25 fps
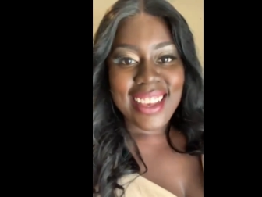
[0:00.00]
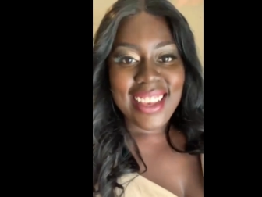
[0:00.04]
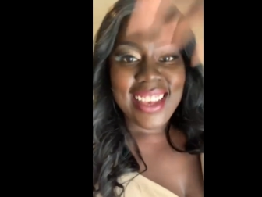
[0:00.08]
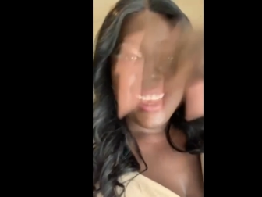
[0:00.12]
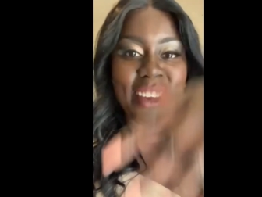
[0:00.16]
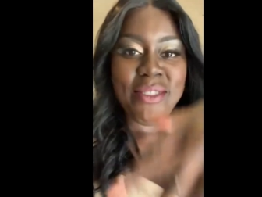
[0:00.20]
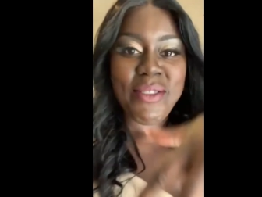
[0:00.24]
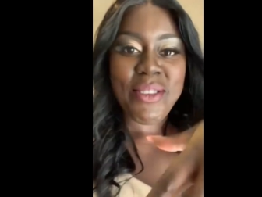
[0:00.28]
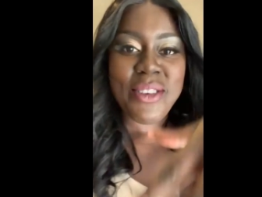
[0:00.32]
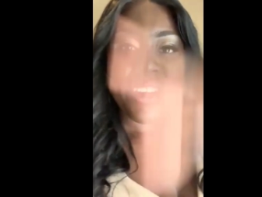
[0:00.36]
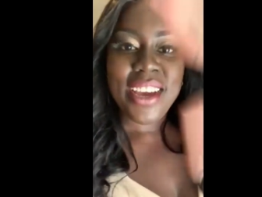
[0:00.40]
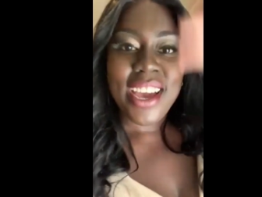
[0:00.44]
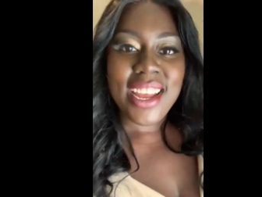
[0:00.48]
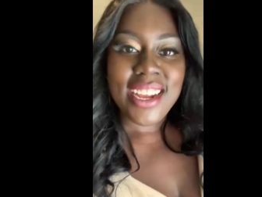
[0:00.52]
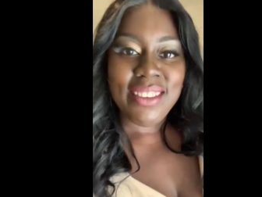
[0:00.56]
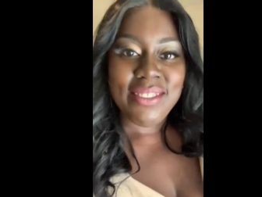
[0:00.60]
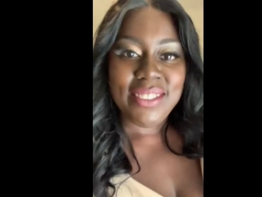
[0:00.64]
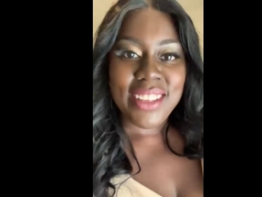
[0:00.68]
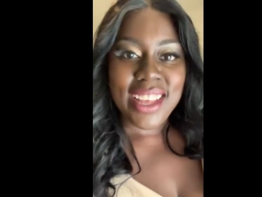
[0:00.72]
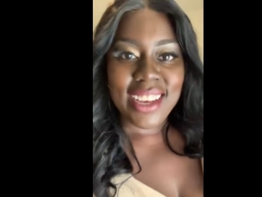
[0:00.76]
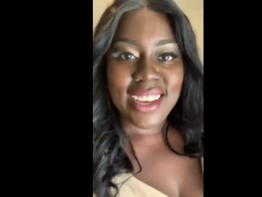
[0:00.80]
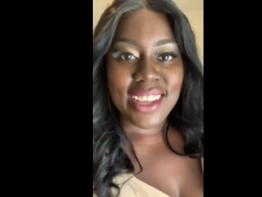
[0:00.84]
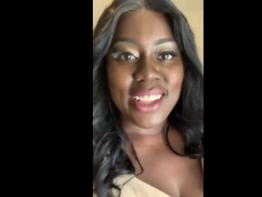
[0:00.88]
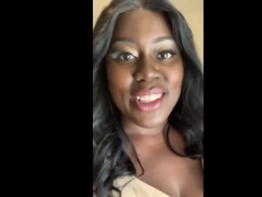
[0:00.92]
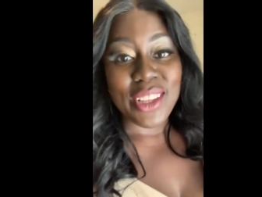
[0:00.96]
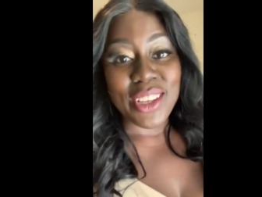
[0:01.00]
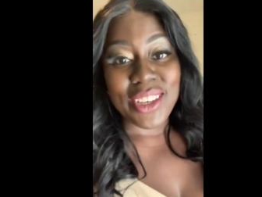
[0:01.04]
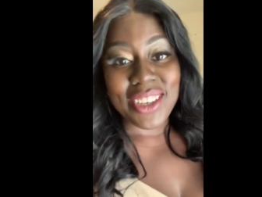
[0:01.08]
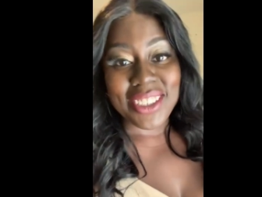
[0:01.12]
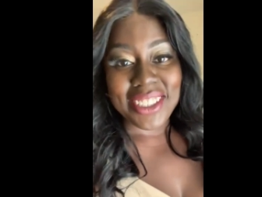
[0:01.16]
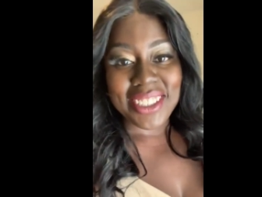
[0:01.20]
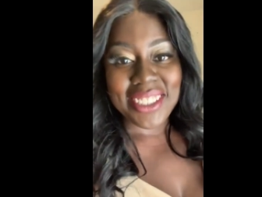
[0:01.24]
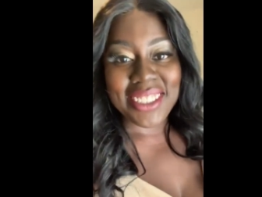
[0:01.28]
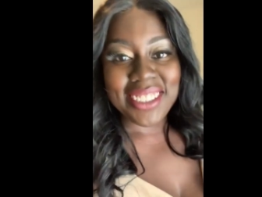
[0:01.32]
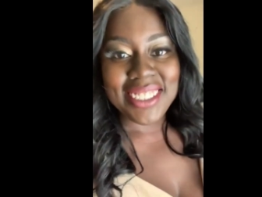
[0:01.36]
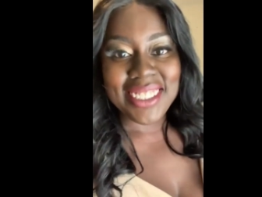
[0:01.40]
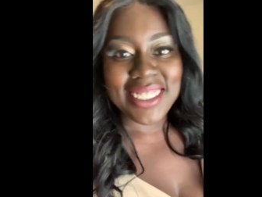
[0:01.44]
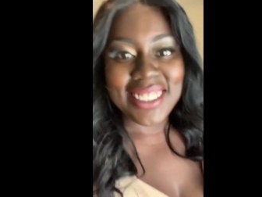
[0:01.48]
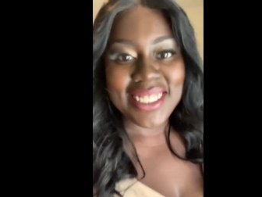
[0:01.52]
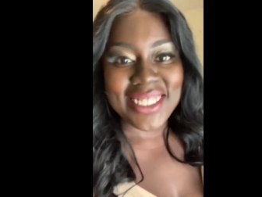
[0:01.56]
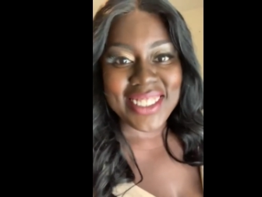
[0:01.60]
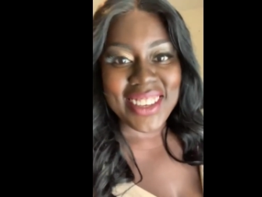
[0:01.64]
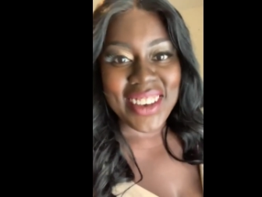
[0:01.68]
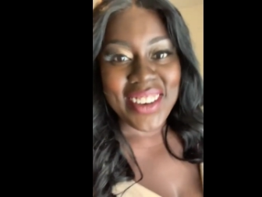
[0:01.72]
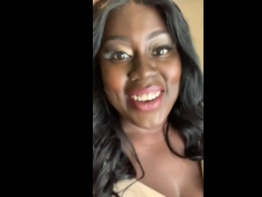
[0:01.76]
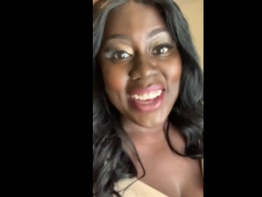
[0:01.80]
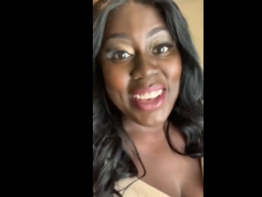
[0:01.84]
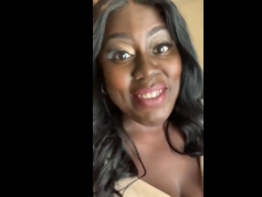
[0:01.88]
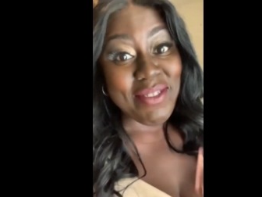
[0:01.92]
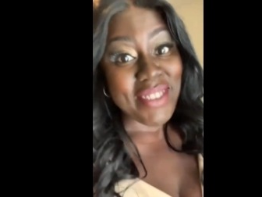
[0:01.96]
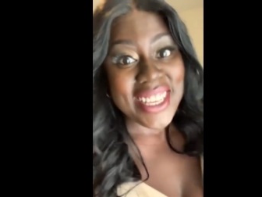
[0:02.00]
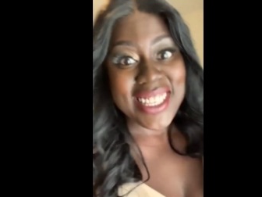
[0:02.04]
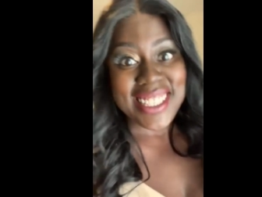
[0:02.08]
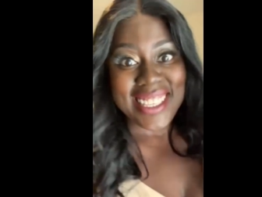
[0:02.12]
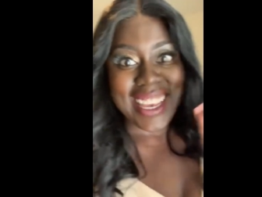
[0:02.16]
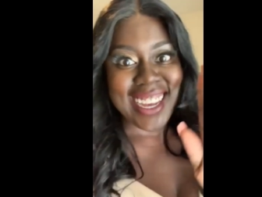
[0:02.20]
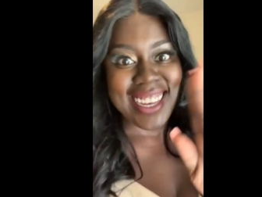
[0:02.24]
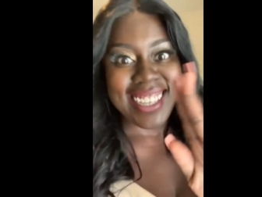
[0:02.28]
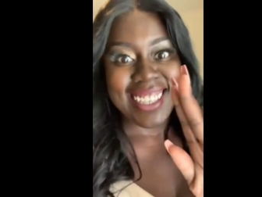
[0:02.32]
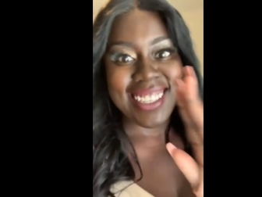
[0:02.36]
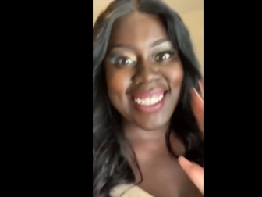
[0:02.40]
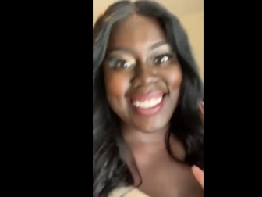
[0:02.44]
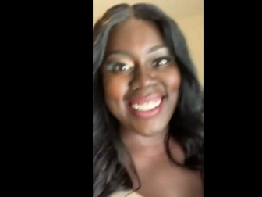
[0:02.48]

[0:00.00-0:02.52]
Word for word: give you kind of like a look. So give me a sec.